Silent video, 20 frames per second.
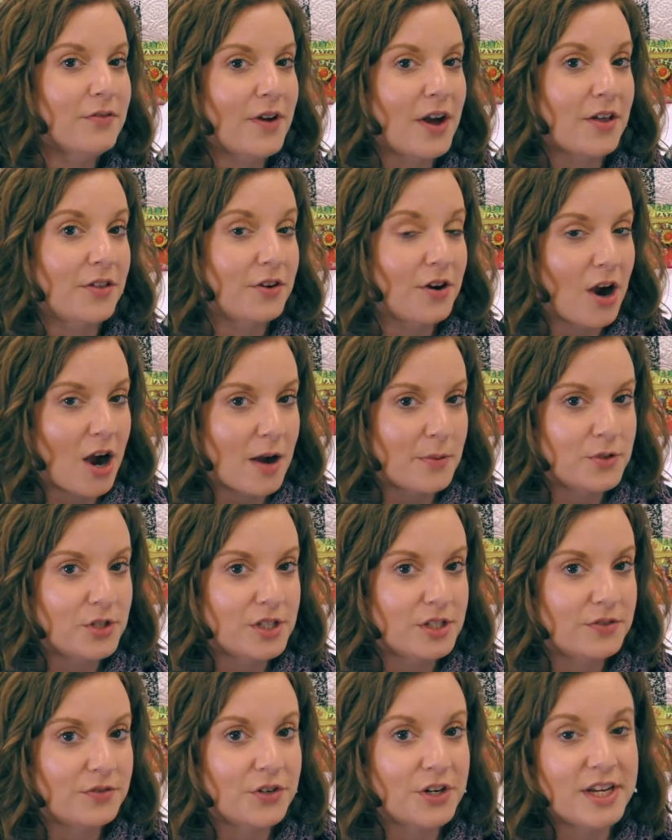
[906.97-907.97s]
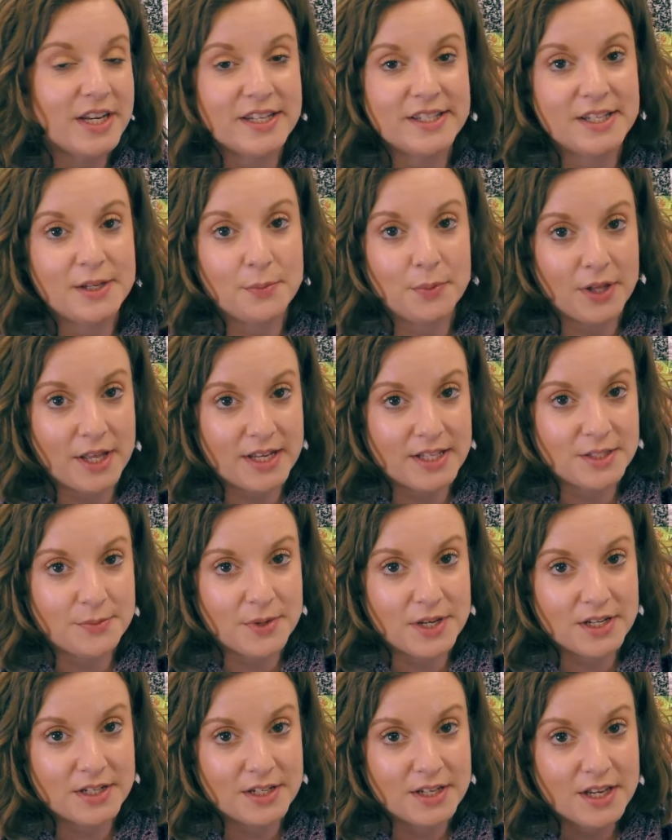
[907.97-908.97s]
of other options for easy
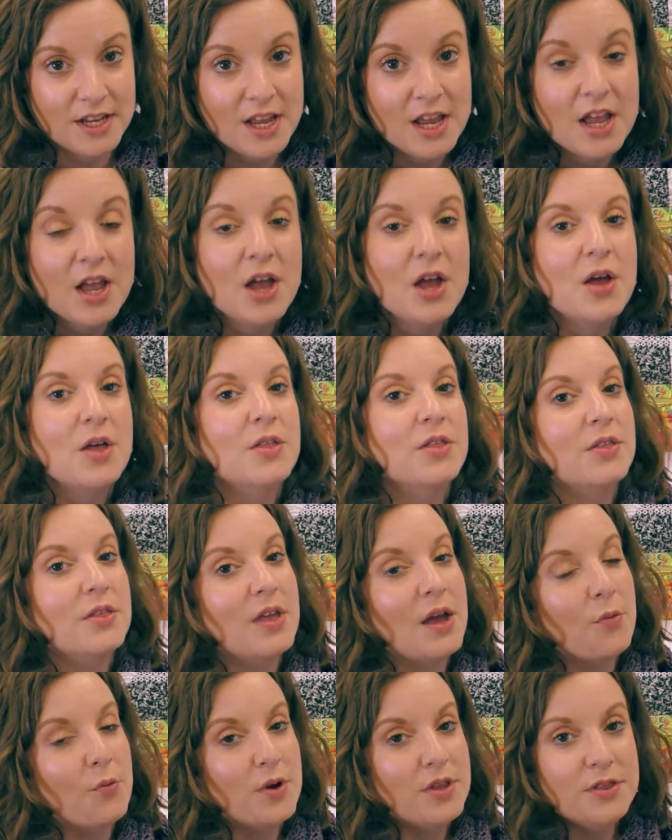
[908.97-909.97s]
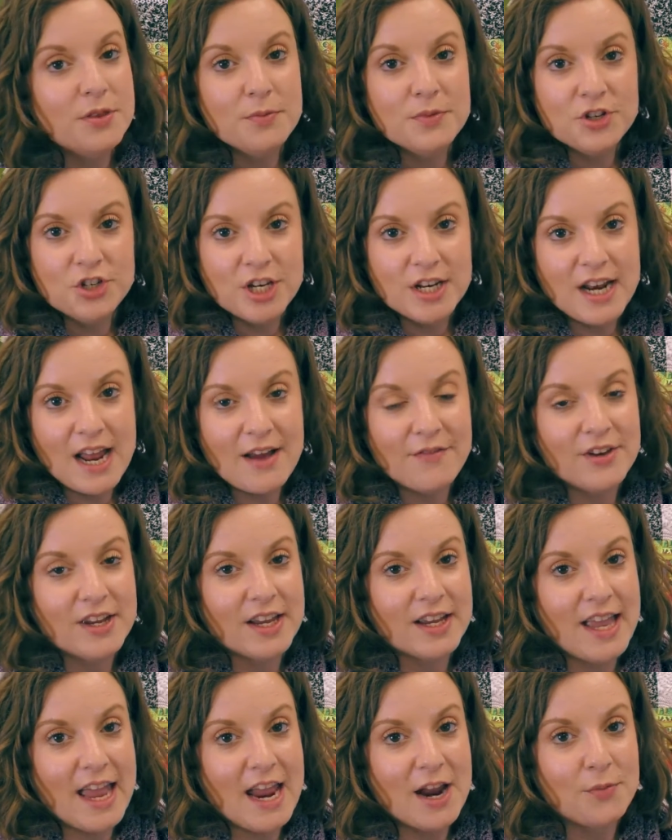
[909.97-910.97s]
placement. With the machine having
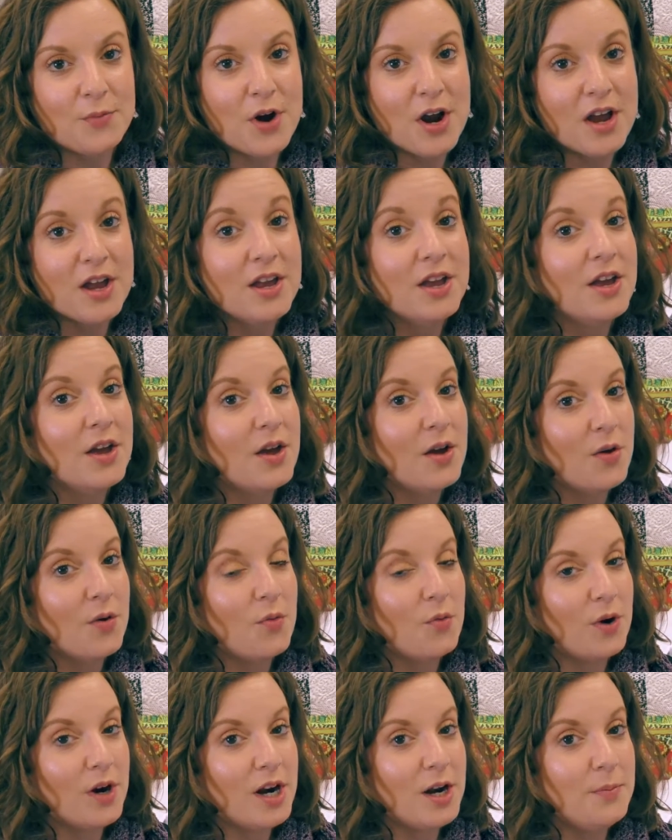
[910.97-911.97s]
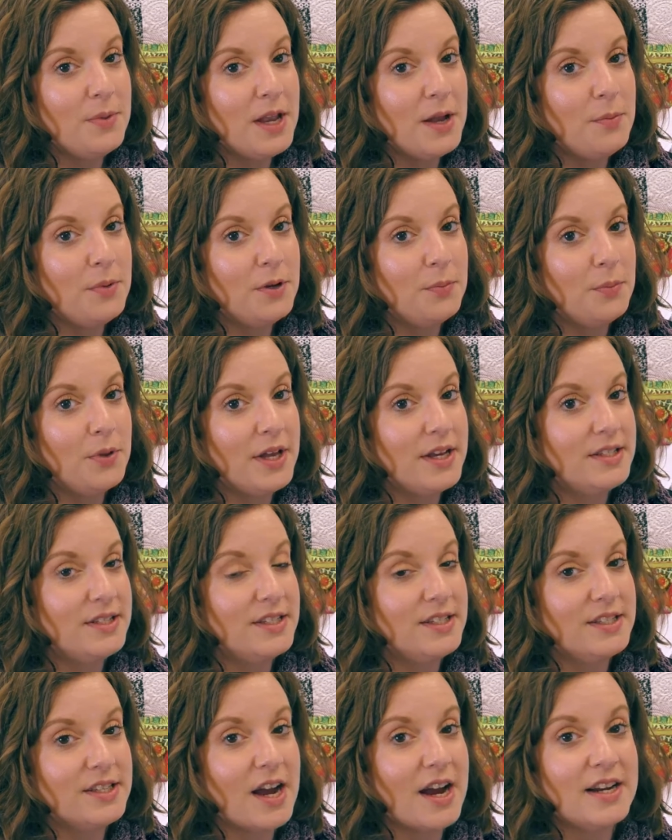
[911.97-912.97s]
a camera, we're going to be able to place
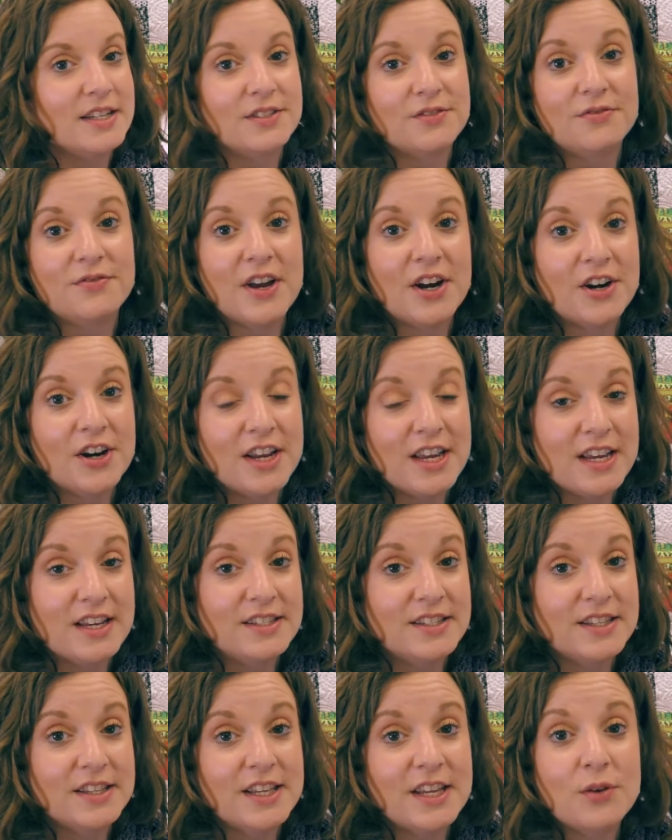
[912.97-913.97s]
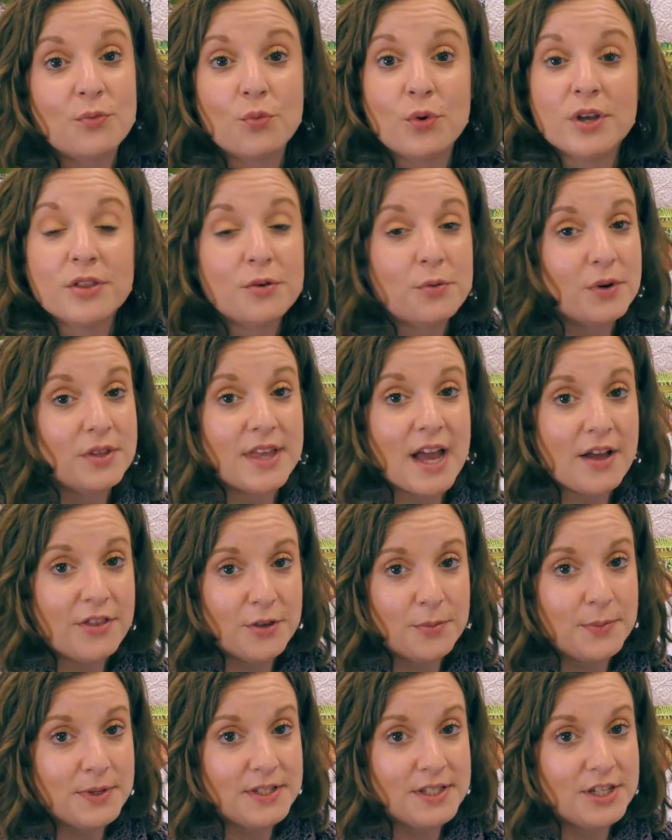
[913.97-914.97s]
designs very easily with or without
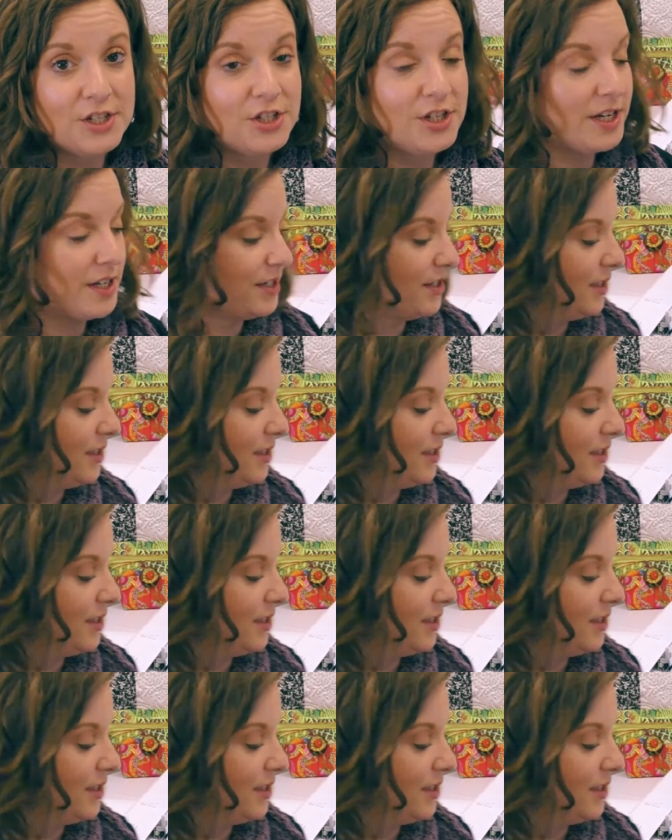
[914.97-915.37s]
the positioning